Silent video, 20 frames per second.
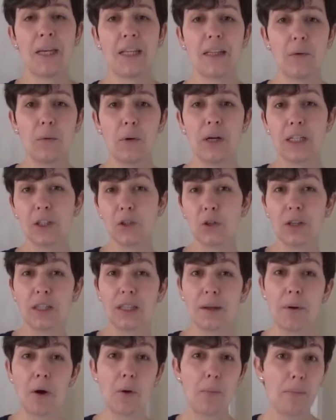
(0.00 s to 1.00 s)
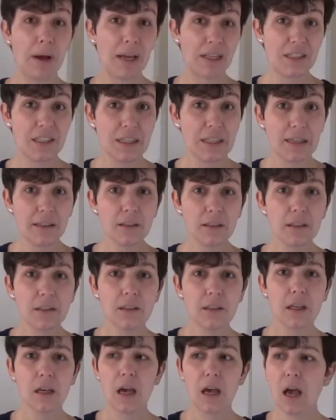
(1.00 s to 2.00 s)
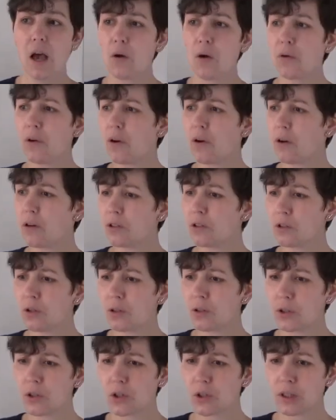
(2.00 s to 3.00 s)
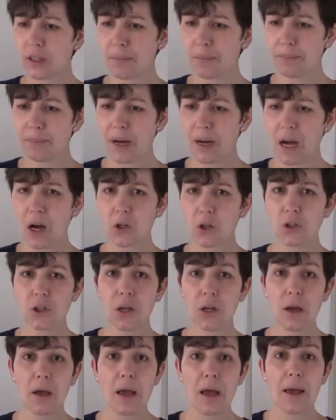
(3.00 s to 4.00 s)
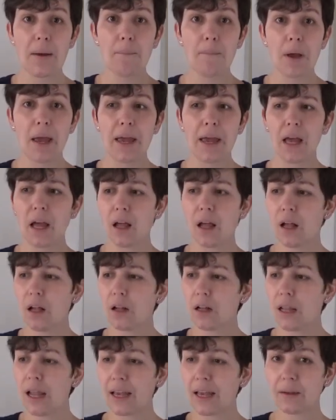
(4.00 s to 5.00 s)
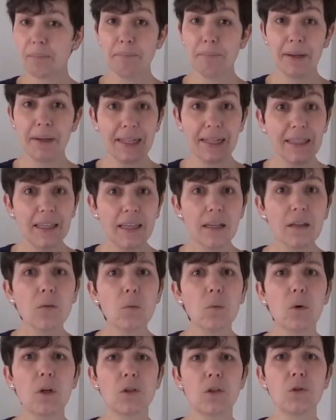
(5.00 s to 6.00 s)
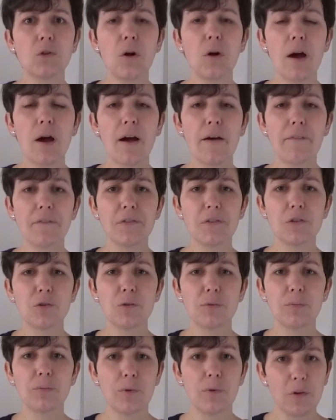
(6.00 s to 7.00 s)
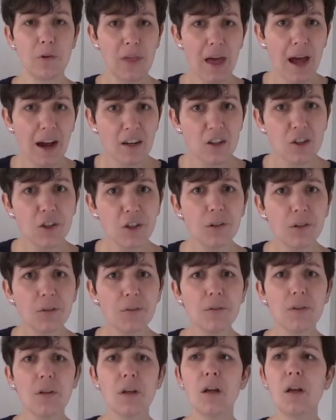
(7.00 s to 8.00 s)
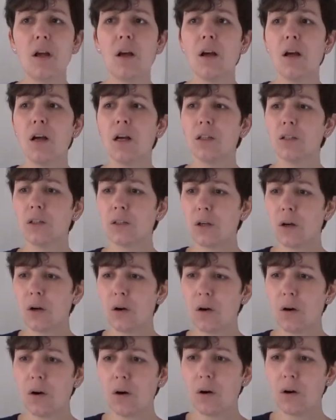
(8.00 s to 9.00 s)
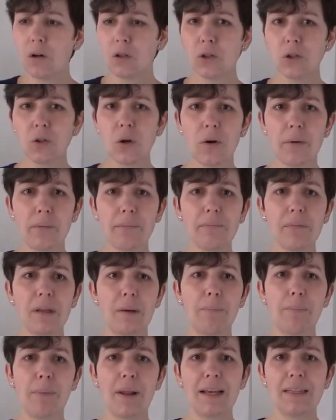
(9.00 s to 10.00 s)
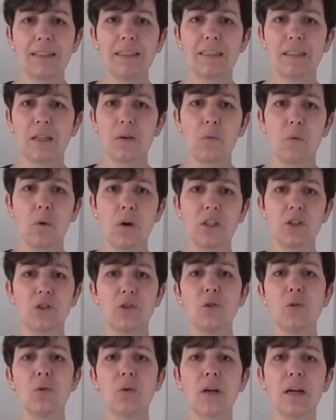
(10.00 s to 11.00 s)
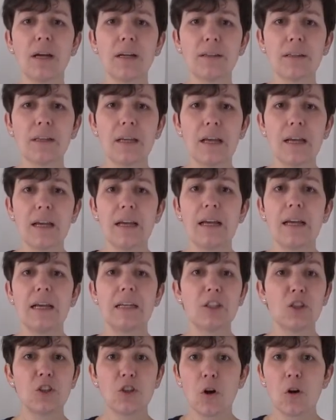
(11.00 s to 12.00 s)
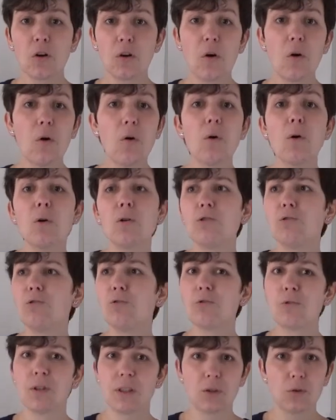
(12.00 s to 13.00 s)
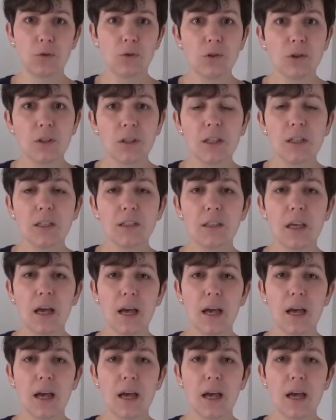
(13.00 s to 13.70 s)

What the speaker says: we are talking about machines. We also are talking about like building, where you have your production. So also in the places in which you can stock all your resources,